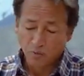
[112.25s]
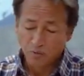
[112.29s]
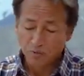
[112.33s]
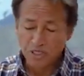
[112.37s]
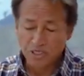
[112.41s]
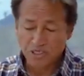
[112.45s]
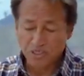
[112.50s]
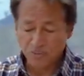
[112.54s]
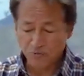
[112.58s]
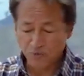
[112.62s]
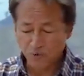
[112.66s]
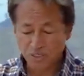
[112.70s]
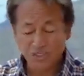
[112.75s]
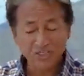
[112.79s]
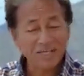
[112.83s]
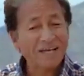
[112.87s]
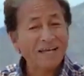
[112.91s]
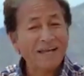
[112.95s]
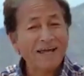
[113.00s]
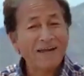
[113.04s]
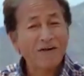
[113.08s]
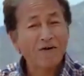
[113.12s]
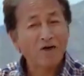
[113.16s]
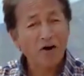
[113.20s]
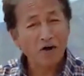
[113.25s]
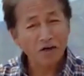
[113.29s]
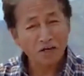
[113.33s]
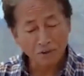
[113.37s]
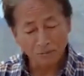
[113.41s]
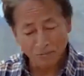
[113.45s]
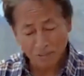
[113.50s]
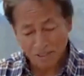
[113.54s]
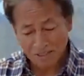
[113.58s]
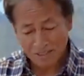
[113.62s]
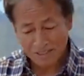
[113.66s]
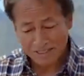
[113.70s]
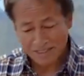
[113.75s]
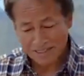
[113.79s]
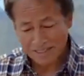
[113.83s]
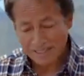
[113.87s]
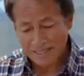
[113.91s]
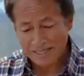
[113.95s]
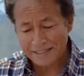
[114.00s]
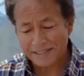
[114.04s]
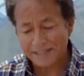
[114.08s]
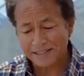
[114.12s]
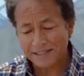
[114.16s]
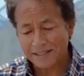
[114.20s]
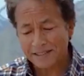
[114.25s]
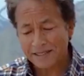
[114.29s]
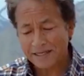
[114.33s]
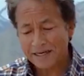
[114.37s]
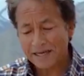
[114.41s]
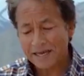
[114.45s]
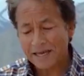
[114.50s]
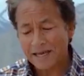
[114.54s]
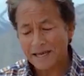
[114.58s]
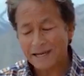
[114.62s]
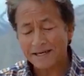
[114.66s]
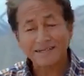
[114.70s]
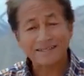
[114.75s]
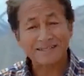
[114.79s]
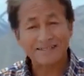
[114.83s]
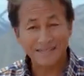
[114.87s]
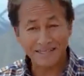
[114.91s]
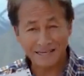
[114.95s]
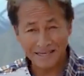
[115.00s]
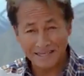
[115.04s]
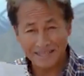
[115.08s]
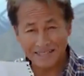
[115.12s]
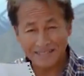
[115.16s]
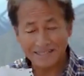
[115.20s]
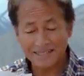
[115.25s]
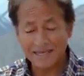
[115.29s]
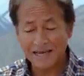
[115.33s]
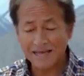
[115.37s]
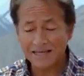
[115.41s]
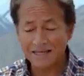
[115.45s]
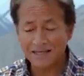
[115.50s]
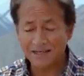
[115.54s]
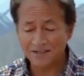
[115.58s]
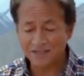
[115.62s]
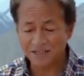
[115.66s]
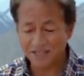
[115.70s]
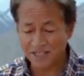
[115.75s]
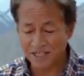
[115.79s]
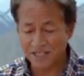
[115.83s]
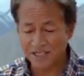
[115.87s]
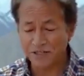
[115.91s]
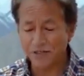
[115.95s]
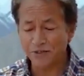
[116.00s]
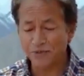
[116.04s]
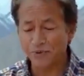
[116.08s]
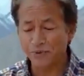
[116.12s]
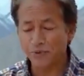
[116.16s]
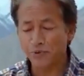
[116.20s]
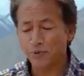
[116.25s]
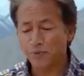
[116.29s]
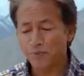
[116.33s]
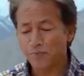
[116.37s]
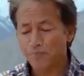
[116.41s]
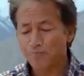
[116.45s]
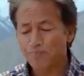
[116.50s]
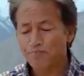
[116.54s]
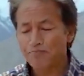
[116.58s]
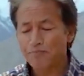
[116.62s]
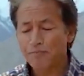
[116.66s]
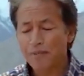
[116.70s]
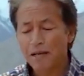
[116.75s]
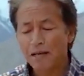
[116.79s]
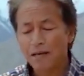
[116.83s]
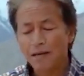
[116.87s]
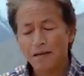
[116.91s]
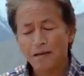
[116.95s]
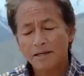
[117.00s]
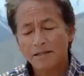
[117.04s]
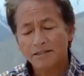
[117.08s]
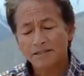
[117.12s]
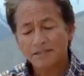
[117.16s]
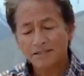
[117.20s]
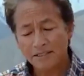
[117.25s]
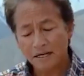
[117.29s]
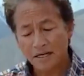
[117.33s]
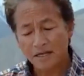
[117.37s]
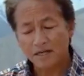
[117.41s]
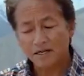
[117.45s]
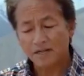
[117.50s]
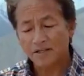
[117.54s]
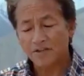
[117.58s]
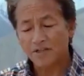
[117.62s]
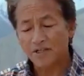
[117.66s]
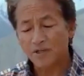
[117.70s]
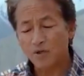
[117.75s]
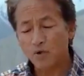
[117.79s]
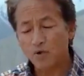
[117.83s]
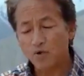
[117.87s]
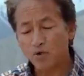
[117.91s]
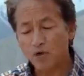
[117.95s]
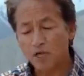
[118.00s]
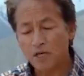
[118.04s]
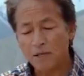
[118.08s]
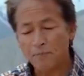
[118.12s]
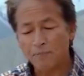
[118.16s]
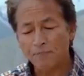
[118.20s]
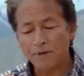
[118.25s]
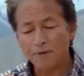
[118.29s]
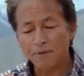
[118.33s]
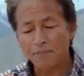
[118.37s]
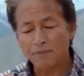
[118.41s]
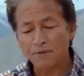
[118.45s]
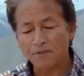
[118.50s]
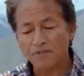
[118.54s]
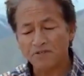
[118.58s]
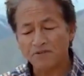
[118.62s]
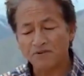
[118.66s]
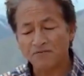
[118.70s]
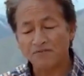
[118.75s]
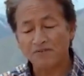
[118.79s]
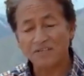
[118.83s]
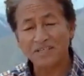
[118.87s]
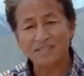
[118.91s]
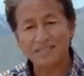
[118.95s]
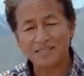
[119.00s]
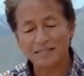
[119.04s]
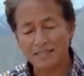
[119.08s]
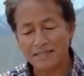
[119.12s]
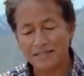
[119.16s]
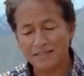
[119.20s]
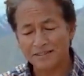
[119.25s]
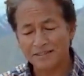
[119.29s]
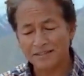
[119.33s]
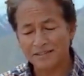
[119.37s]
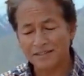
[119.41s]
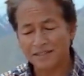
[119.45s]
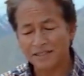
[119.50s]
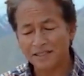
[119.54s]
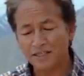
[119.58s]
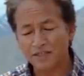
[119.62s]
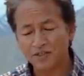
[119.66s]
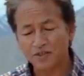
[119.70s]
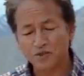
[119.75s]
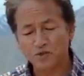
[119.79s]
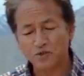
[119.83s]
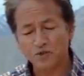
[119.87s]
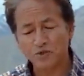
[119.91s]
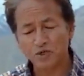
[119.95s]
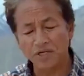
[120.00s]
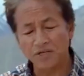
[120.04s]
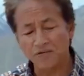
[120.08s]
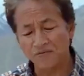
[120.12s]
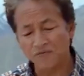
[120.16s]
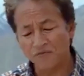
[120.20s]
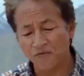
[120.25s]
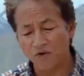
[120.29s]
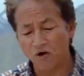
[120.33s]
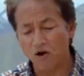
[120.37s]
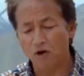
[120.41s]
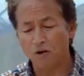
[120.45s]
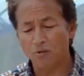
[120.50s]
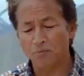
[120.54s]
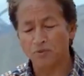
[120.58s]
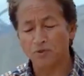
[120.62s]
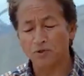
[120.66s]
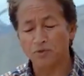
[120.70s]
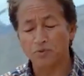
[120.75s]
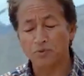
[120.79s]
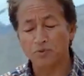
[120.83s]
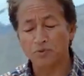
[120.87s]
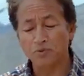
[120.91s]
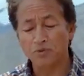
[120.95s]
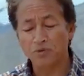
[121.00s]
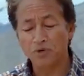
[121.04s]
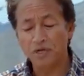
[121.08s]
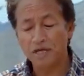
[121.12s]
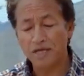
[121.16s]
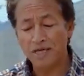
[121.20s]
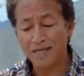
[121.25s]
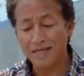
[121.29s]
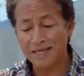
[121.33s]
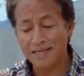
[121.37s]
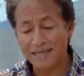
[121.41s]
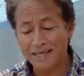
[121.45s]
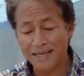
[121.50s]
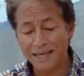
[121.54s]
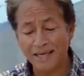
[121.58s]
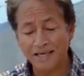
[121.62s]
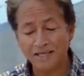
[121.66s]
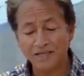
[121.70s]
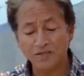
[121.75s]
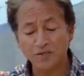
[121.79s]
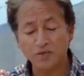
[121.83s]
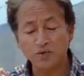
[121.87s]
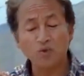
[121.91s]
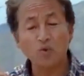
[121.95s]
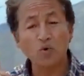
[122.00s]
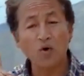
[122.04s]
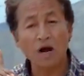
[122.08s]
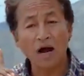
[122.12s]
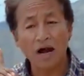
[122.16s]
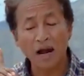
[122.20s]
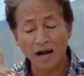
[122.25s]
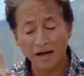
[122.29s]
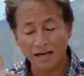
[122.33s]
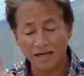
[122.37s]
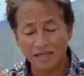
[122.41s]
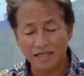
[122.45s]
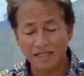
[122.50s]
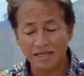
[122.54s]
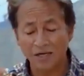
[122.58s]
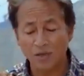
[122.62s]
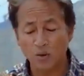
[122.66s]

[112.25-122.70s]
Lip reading: which was an anonymous letter, and says, I'll read you. Sir, the only purpose of this letter is to inform you, in case you aren't